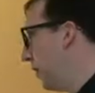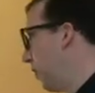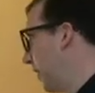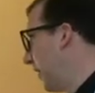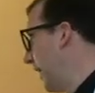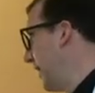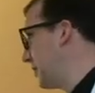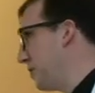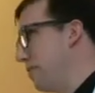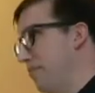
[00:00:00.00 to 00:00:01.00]
Over the
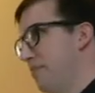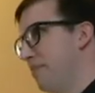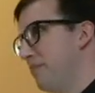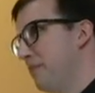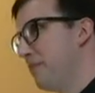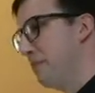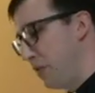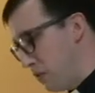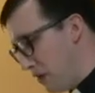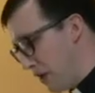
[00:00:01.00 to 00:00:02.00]
last
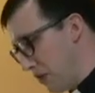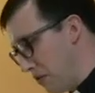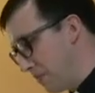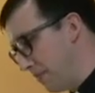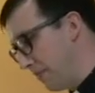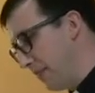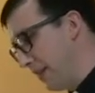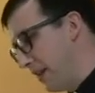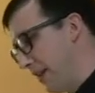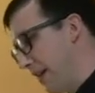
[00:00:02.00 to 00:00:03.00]
few years,
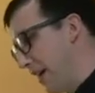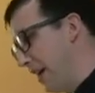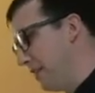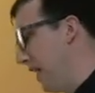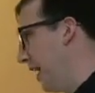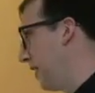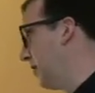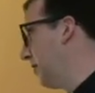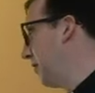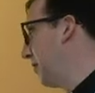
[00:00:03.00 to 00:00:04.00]
I have
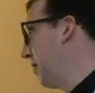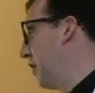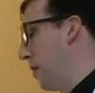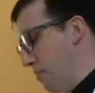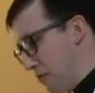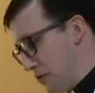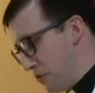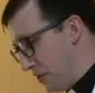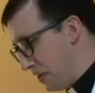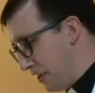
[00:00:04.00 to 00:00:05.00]
had the
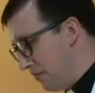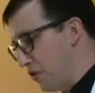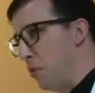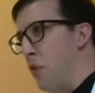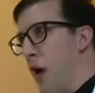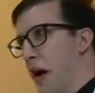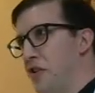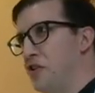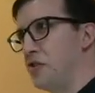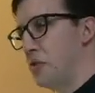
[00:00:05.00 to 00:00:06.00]
opportunity to
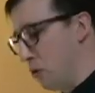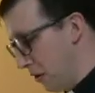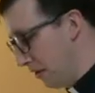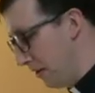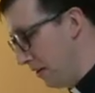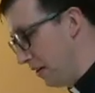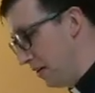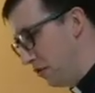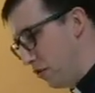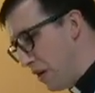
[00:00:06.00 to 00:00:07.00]
watch,
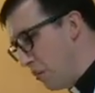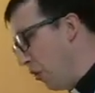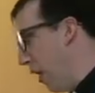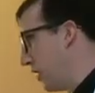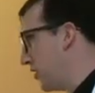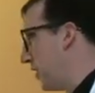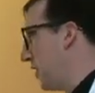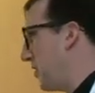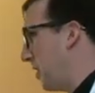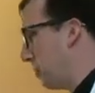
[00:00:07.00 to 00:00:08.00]
or re-watch
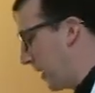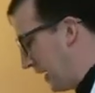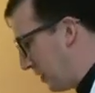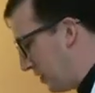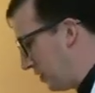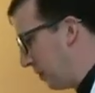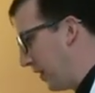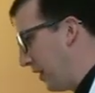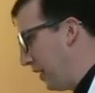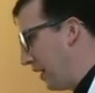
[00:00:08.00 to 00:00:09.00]
in some
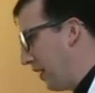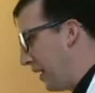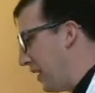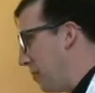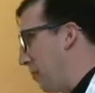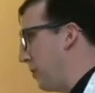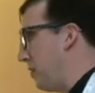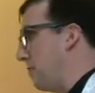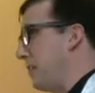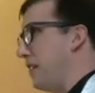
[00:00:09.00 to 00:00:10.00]
cases, a number
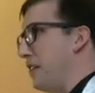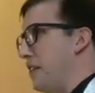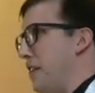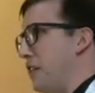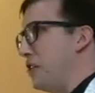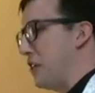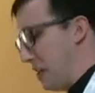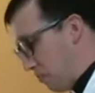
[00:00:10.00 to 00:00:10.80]
of Disney